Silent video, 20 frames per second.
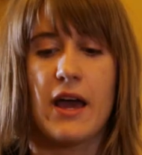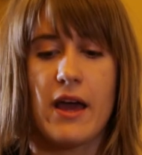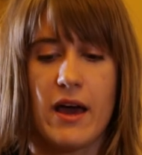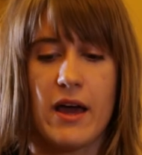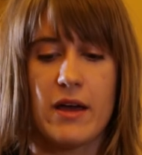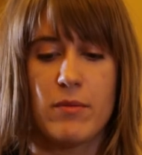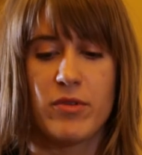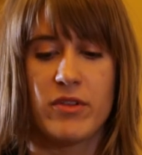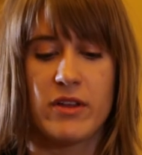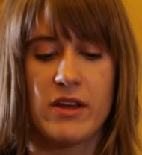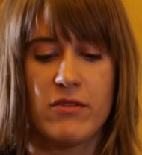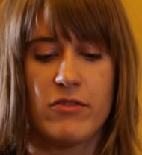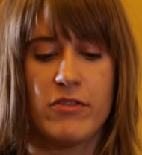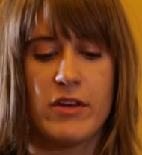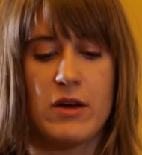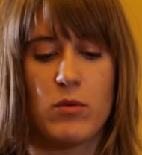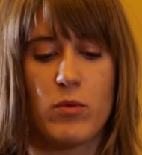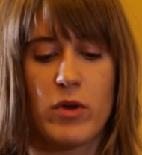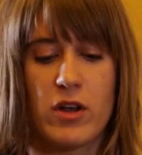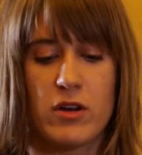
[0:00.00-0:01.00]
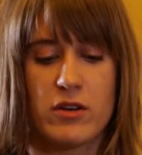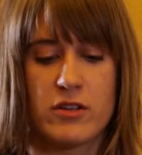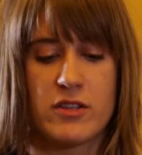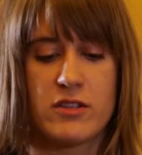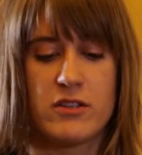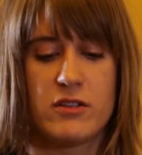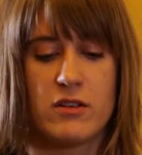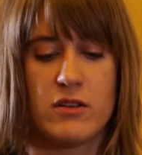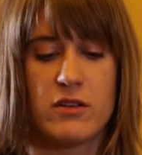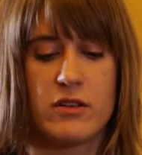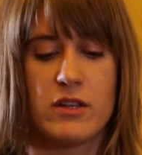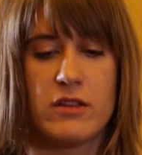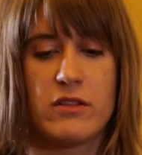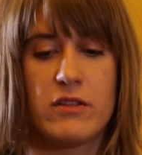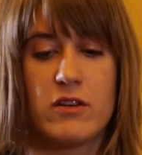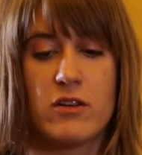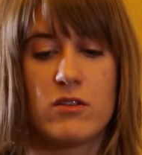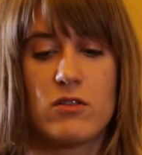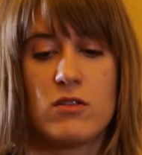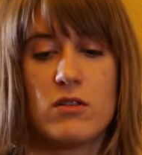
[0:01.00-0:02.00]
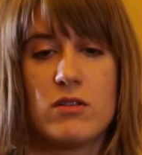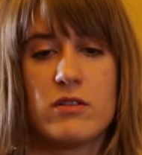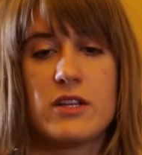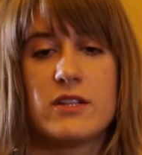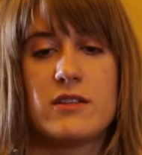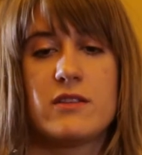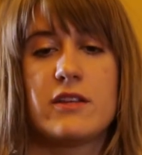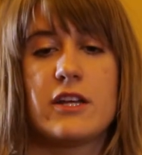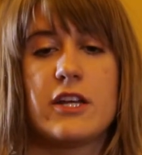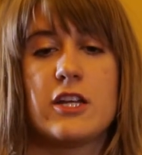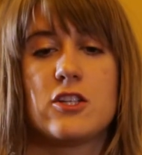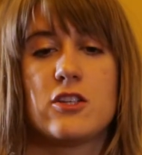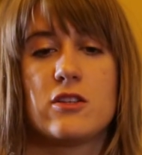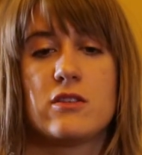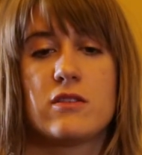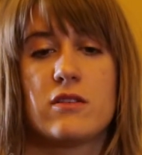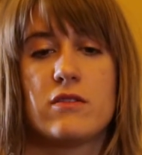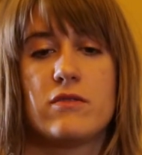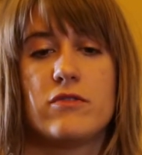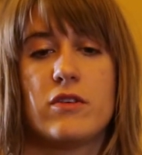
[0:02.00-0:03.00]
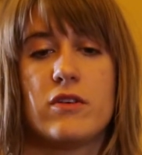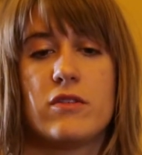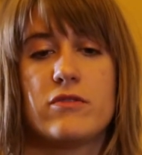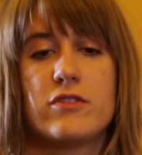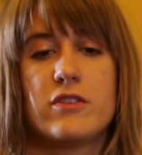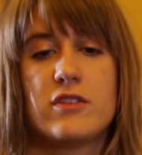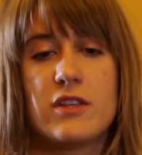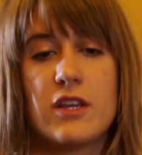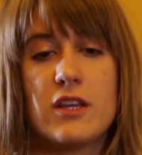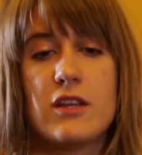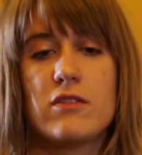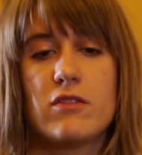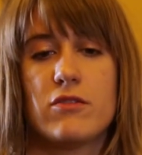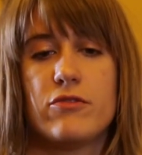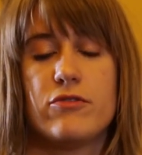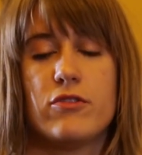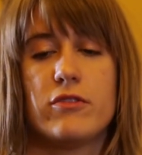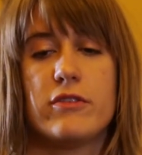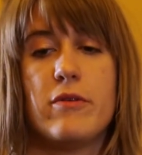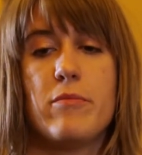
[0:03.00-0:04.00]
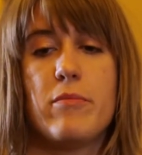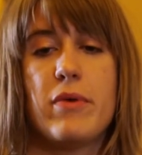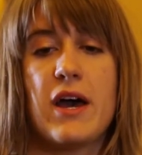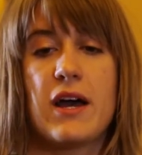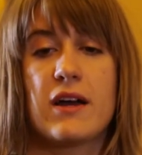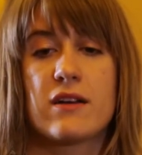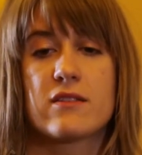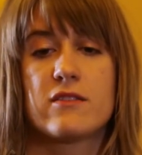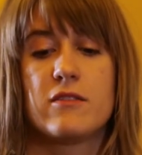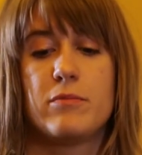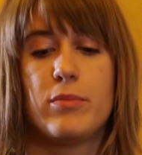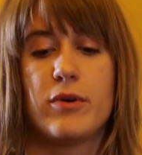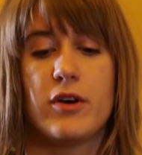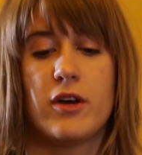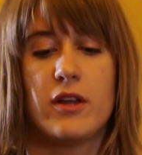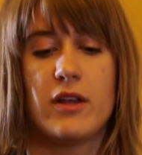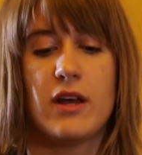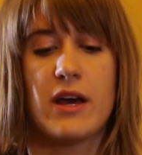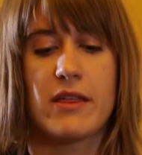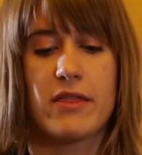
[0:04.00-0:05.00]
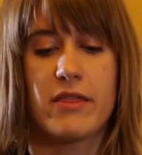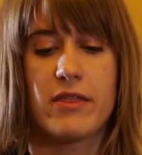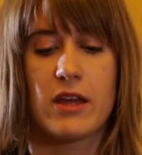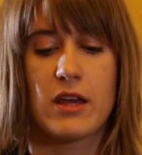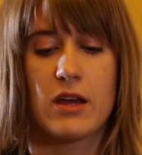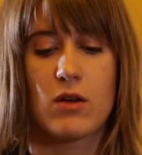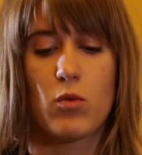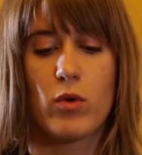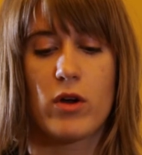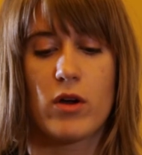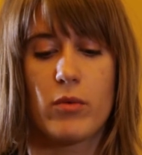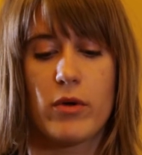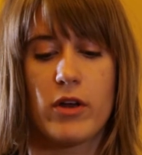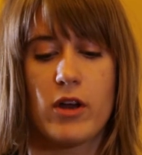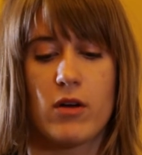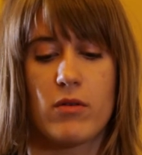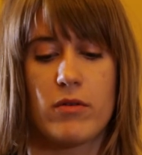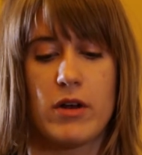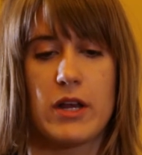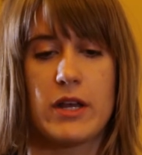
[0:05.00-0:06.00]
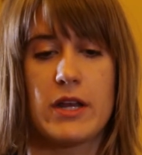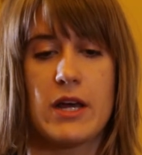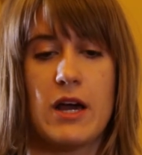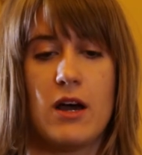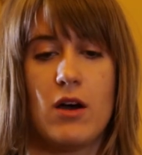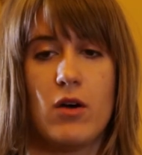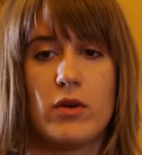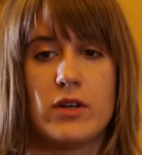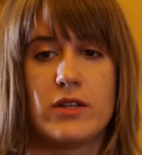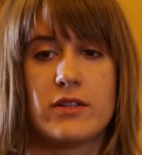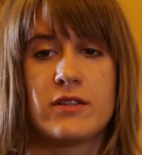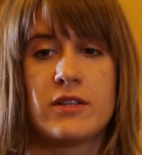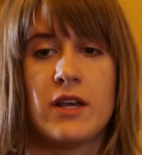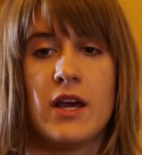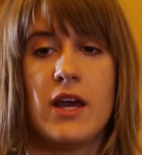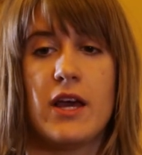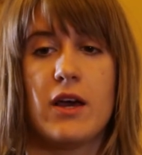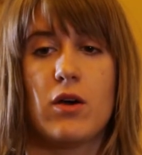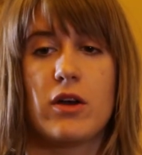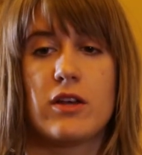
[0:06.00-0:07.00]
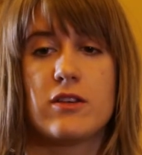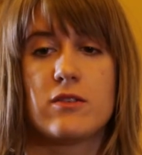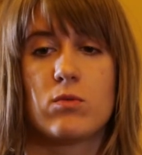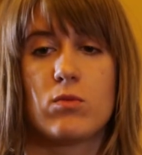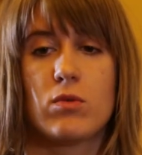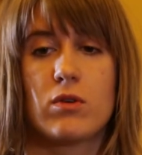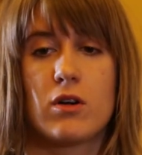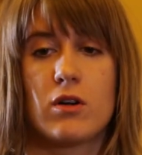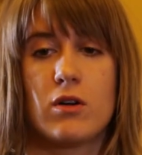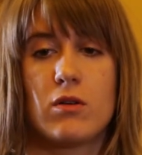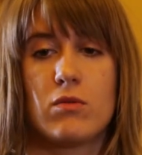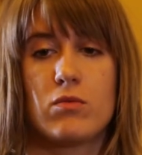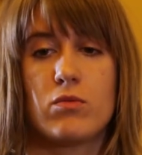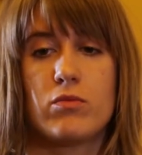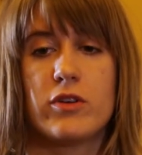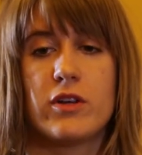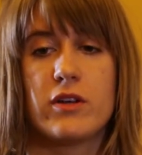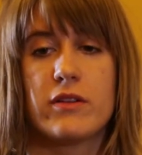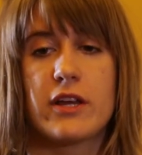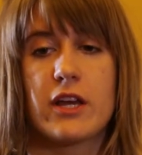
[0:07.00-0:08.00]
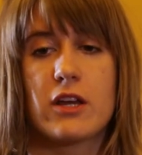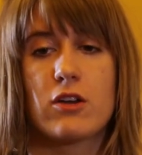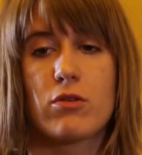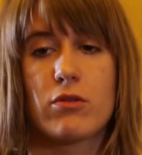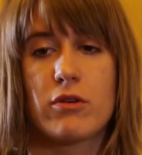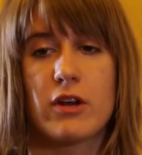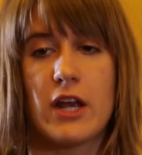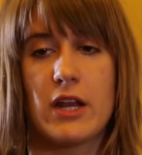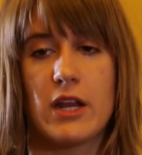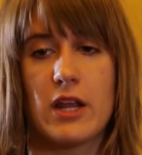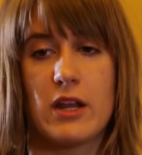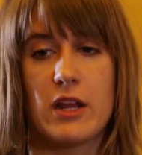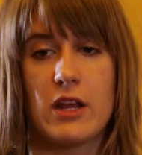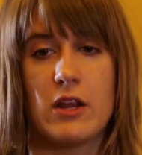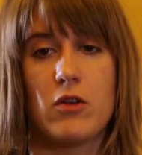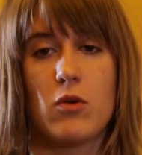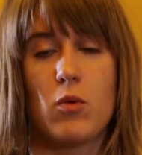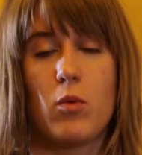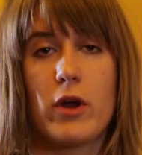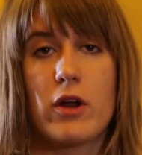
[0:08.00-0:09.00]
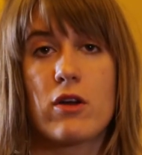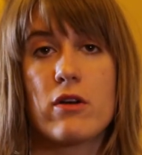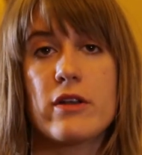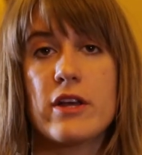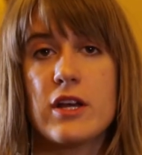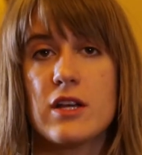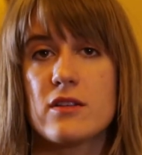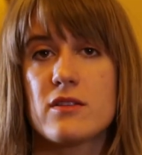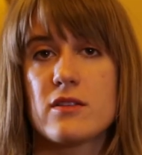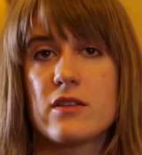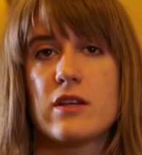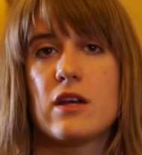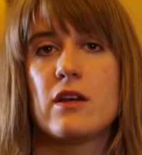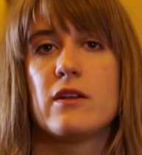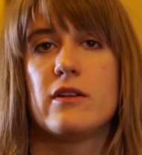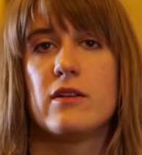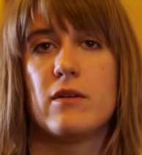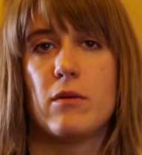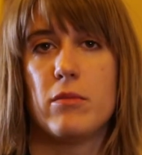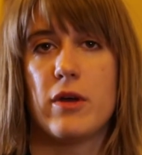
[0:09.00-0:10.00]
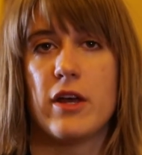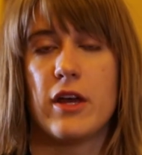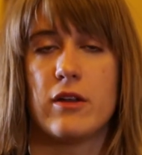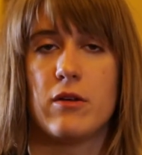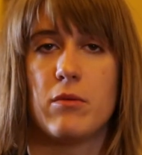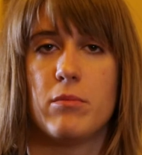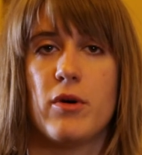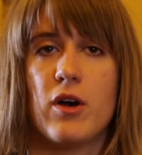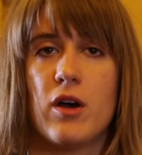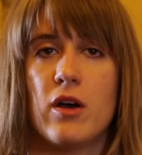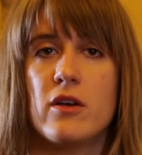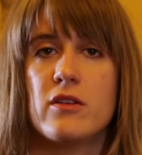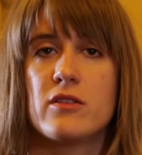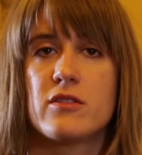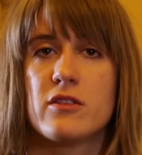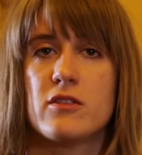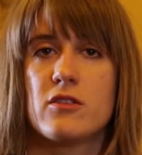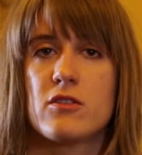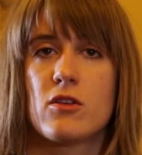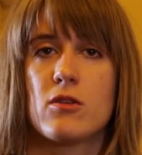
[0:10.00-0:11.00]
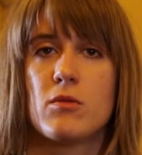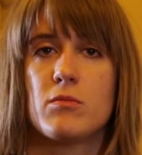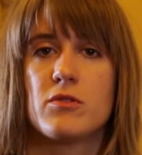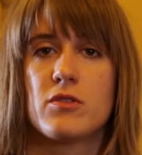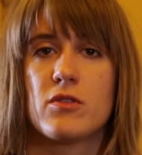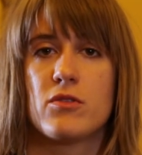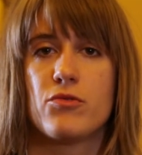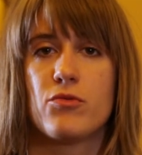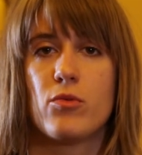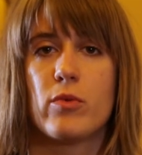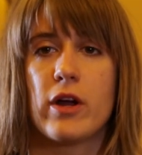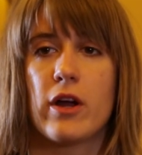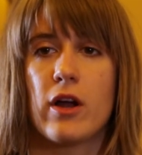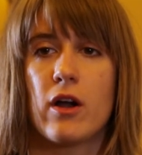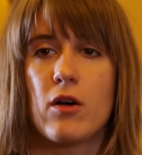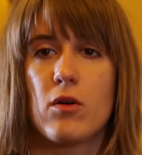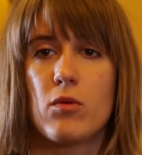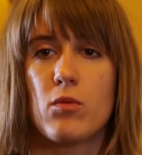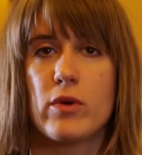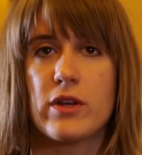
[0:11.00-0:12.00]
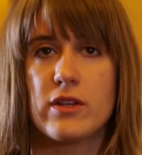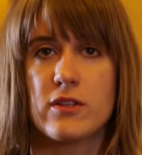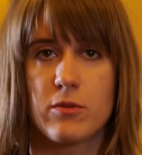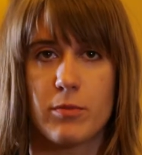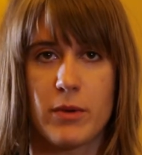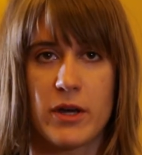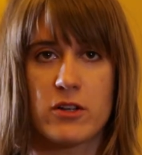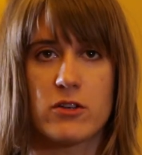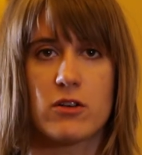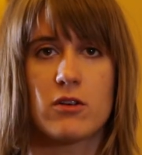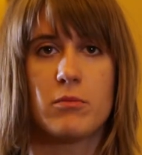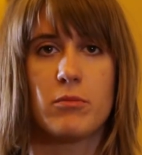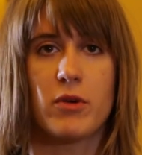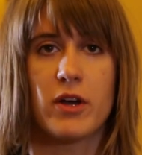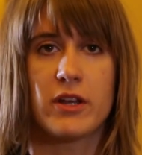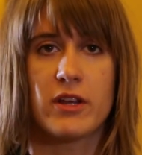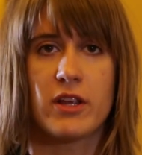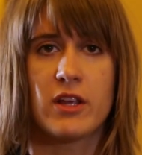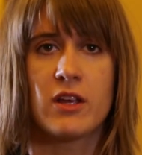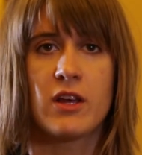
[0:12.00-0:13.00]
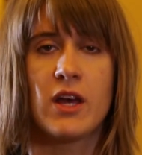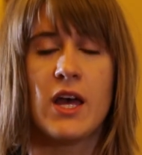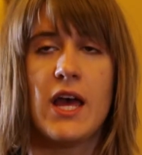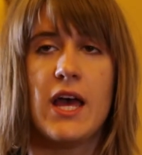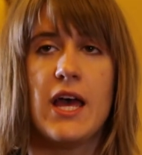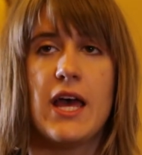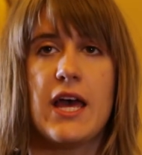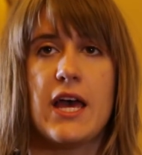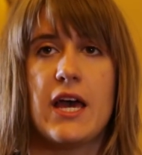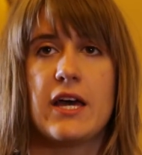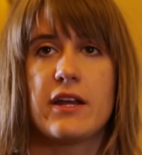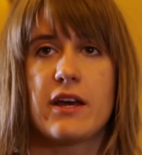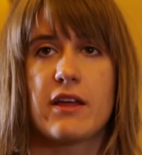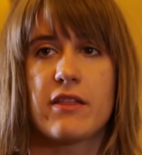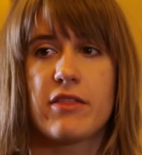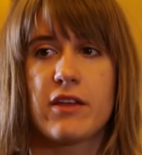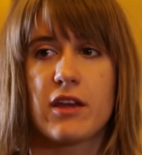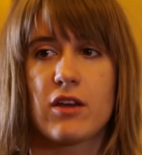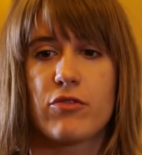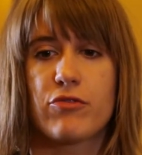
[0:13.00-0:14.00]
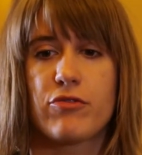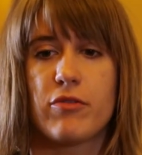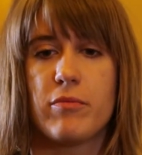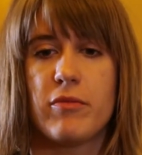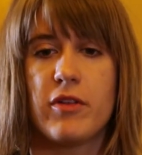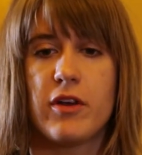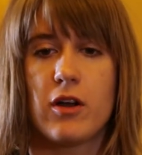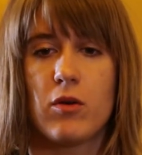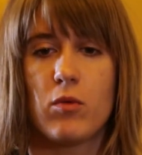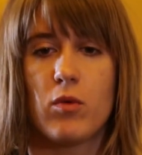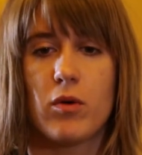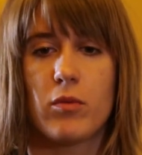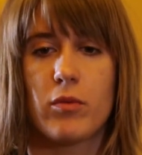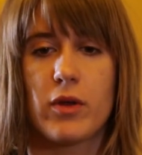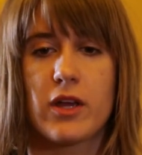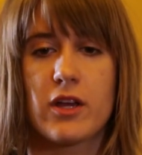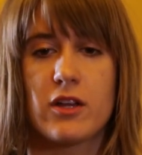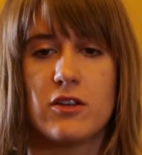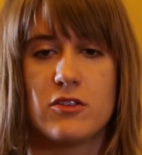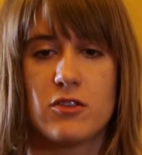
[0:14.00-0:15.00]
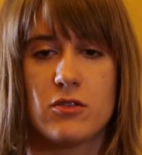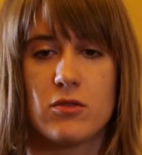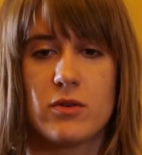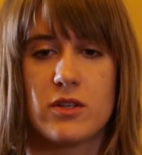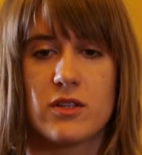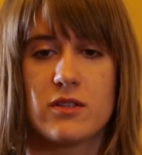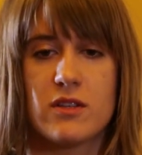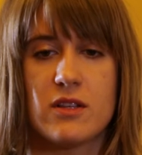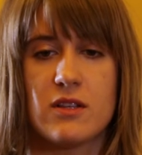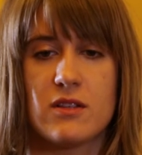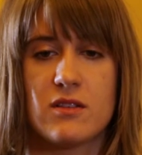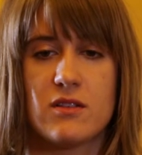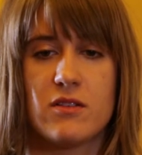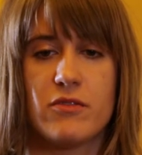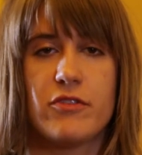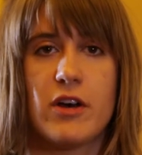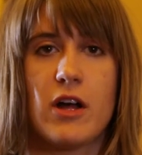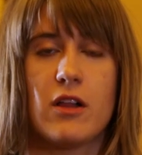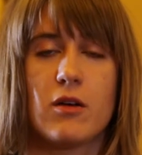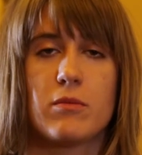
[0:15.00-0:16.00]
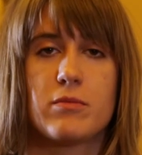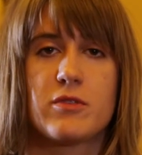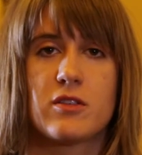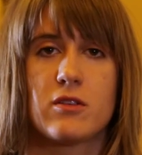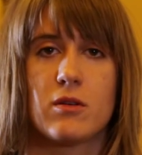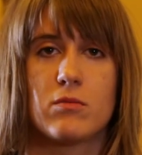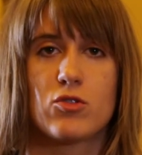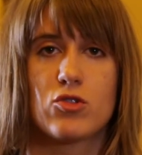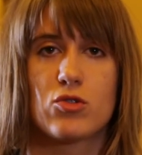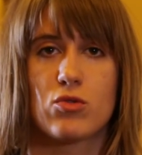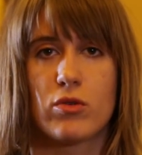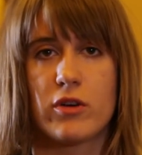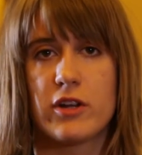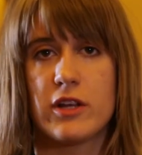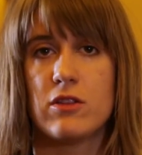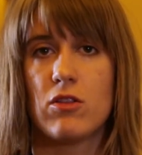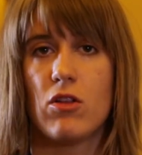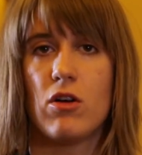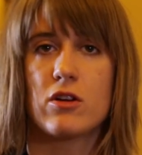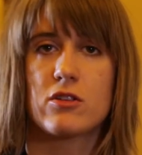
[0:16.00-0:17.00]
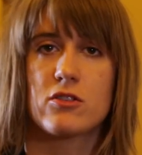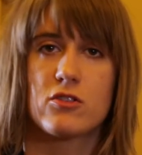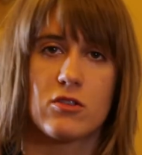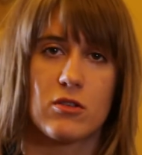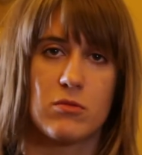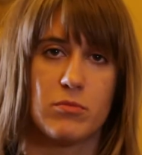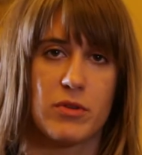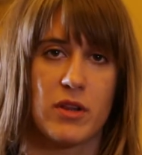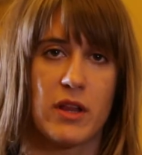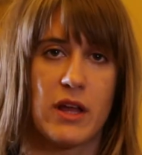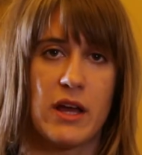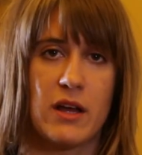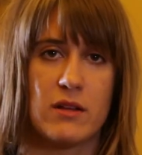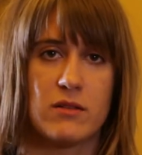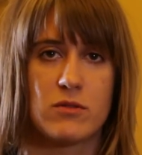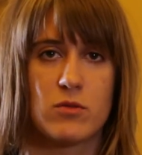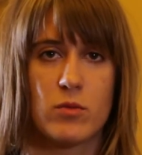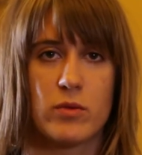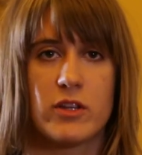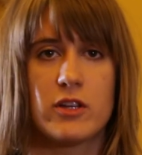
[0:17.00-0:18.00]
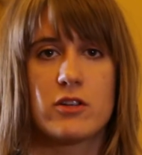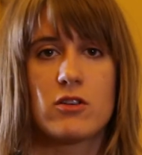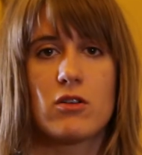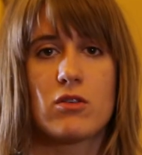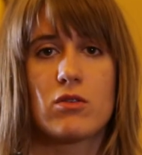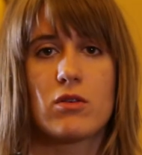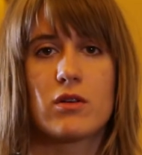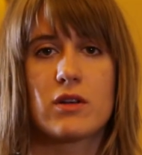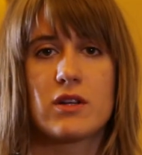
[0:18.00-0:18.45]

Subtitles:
I believe that we are still in the early stages of seeing the full impact, but I think where we are right now is we're really creating an awareness and a buzz in terms of where we spend our money. And I think from there what we can do is develop some short and long-term plans within our